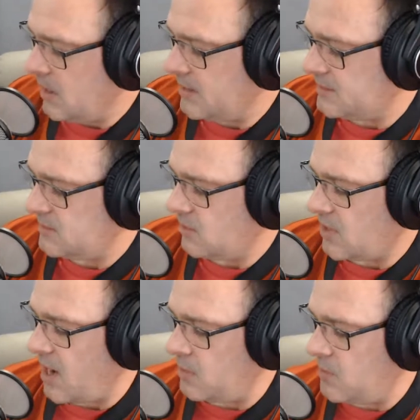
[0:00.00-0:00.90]
it's still
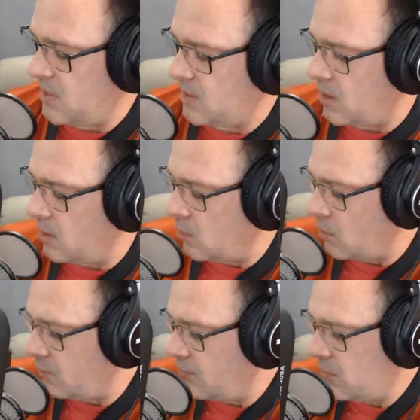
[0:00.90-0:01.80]
got to be there in
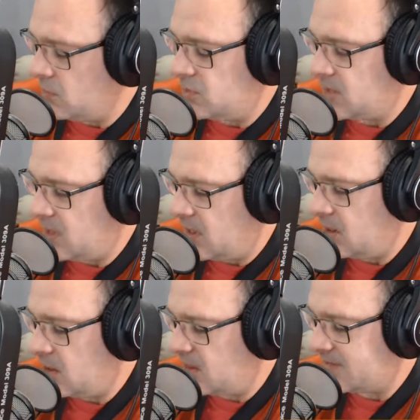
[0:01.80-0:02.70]
order for you to get
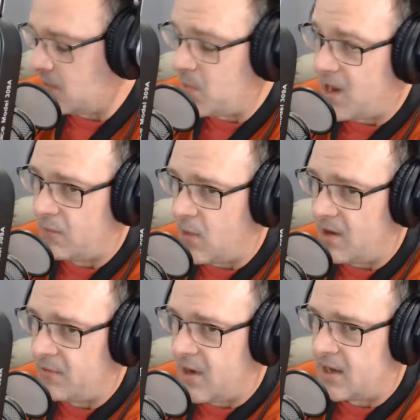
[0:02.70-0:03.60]
internet. Some have
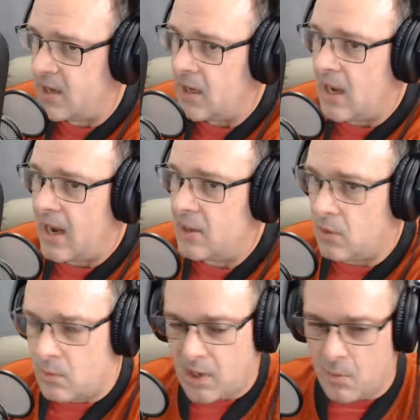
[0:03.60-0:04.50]
Wi-Fi. I
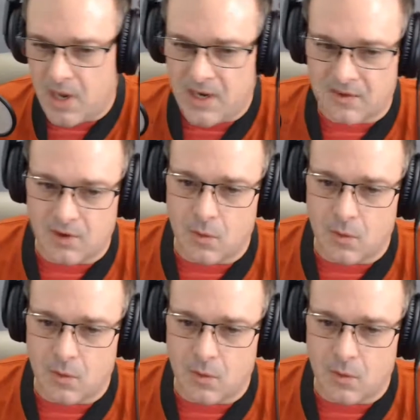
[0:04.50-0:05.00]
don't recommend having